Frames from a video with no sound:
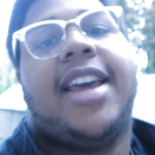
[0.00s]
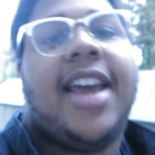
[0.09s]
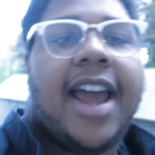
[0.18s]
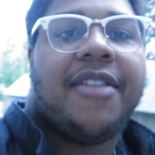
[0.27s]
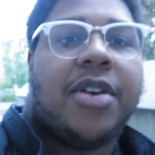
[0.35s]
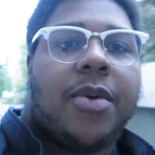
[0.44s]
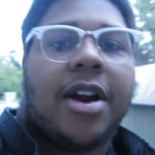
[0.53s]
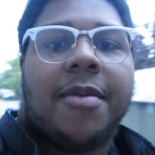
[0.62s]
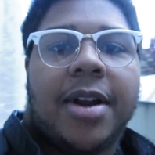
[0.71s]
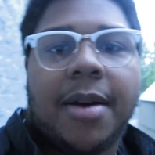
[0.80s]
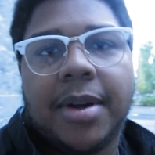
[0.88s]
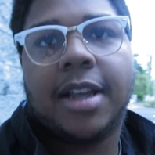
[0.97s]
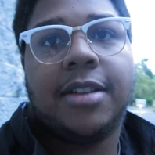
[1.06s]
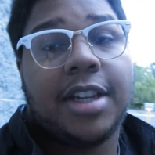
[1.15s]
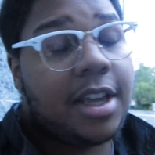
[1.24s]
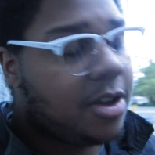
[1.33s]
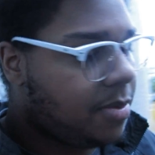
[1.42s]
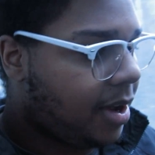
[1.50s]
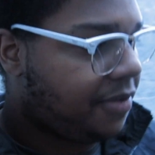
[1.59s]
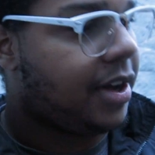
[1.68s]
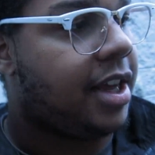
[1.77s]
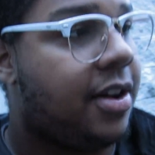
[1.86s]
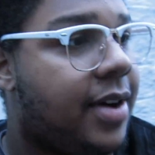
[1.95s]
everywhere, but I'm gonna continue my
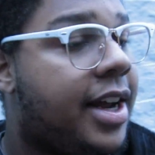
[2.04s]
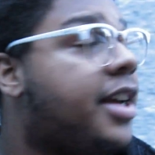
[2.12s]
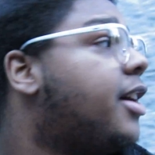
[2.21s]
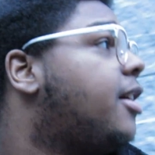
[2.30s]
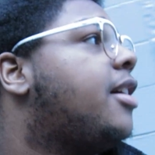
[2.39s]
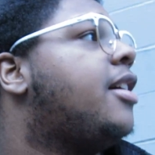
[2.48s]
fucking rant here.